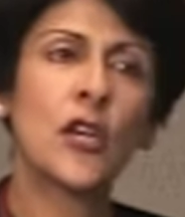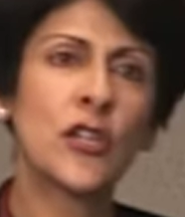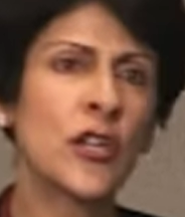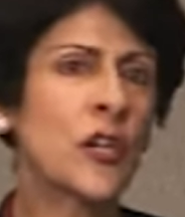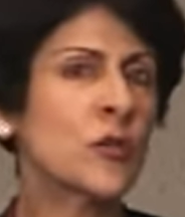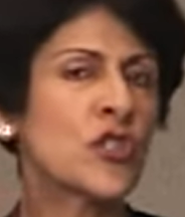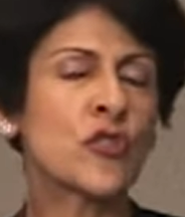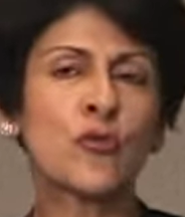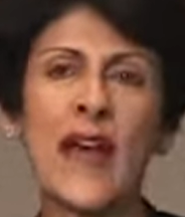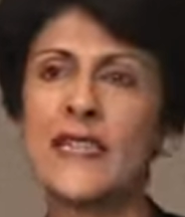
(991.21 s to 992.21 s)
you know,
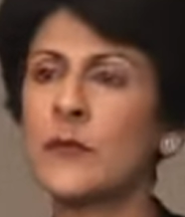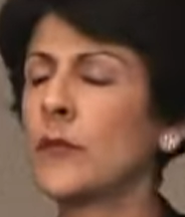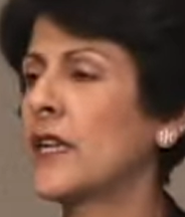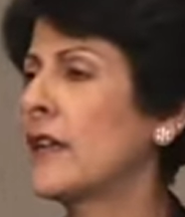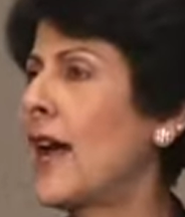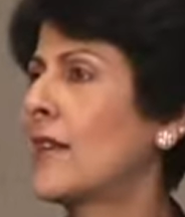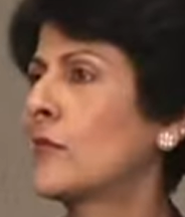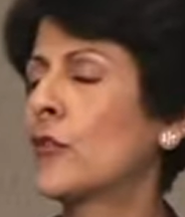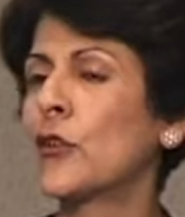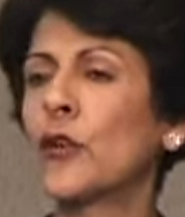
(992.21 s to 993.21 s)
just randomly
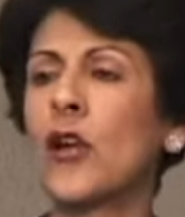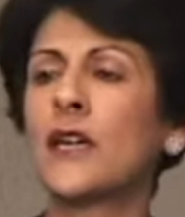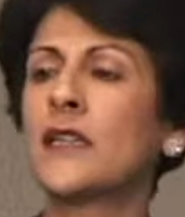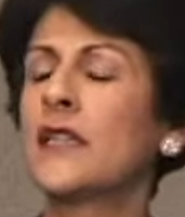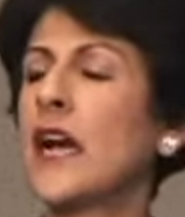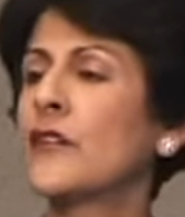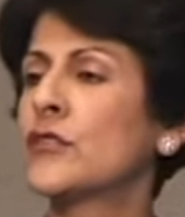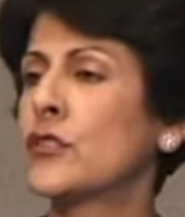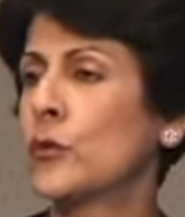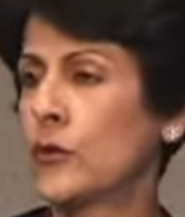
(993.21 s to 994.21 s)
at 3 o'clock in the
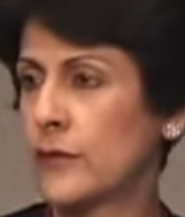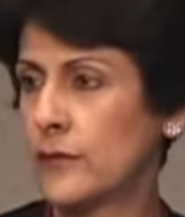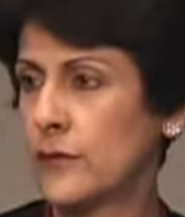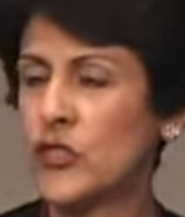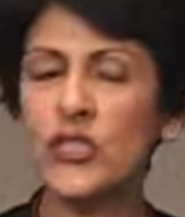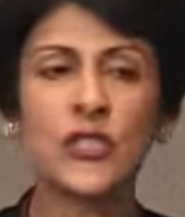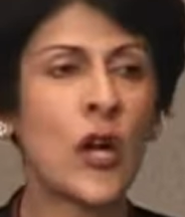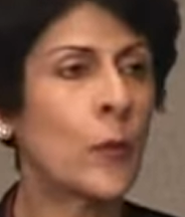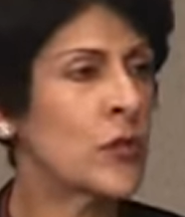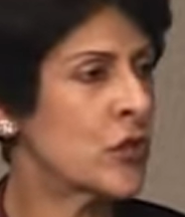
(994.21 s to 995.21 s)
afternoon, just
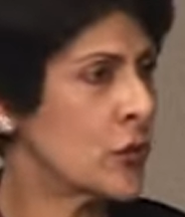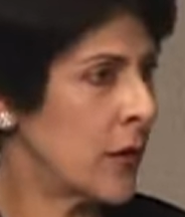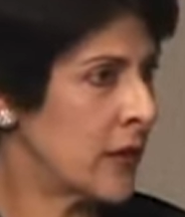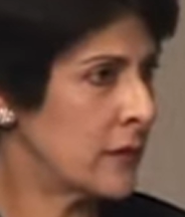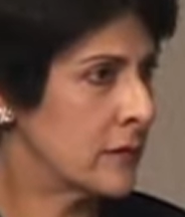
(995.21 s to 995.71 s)
stop what you're doing,